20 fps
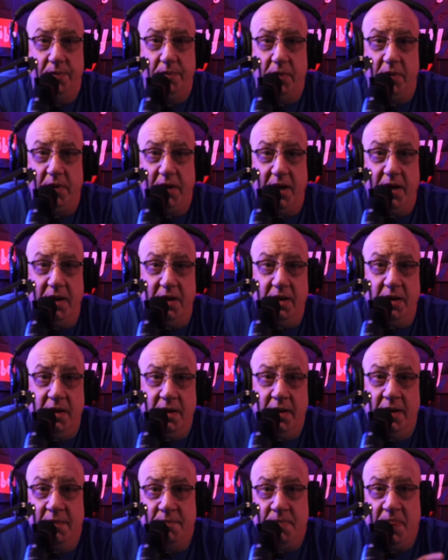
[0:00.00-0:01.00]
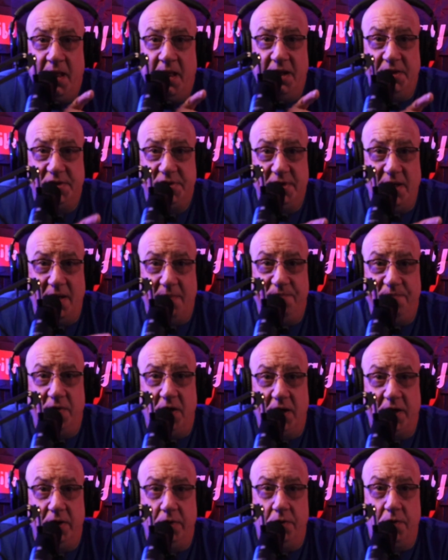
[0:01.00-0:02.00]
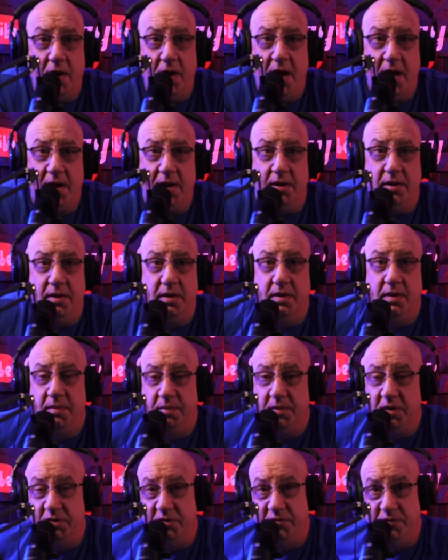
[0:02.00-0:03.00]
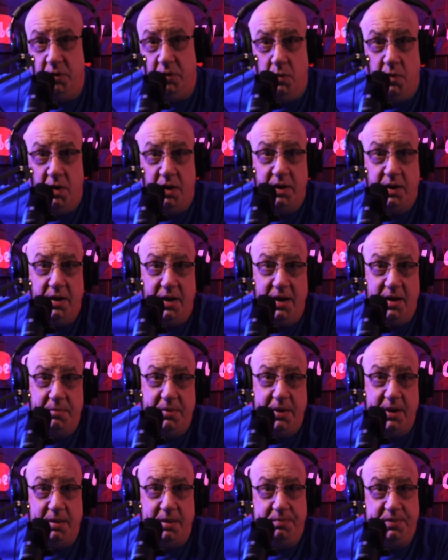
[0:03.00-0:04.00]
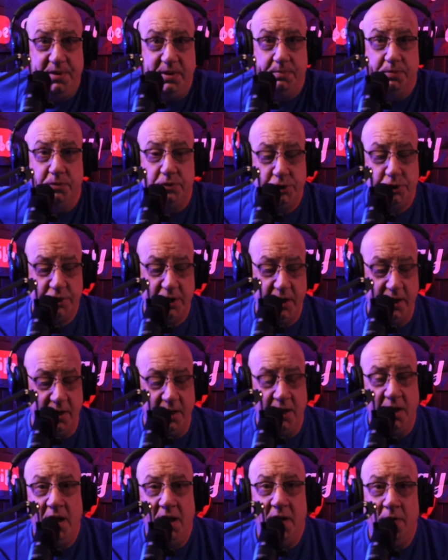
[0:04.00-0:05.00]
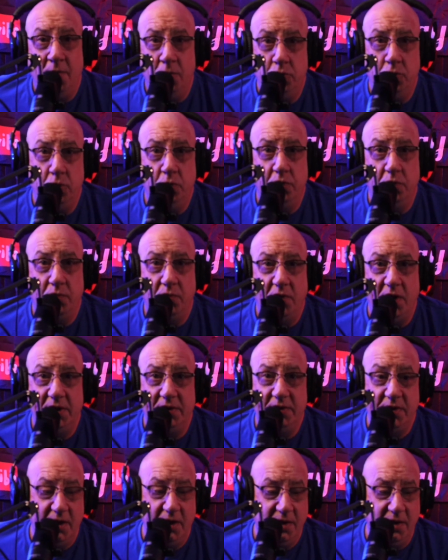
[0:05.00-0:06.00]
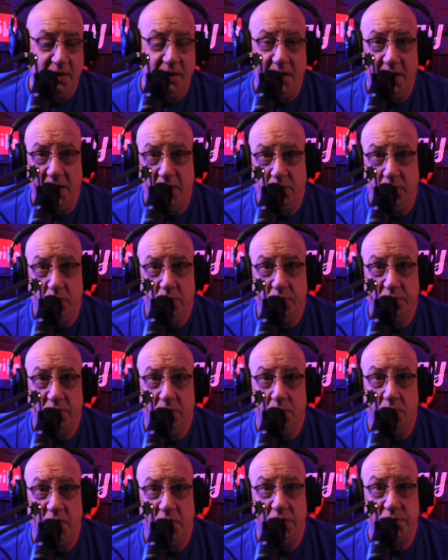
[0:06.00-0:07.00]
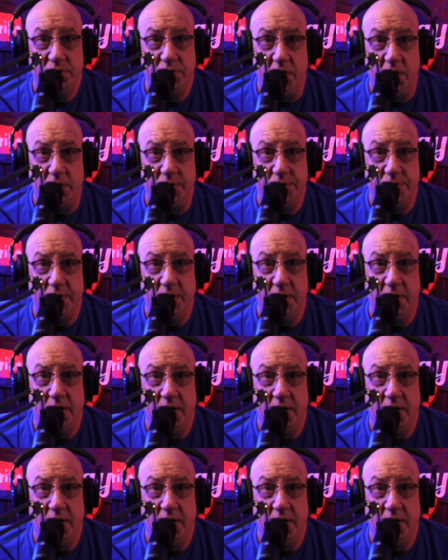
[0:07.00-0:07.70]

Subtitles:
Okay? And stop fucking crying. Because if you want to comment on people's shit, do the right thing and do some research.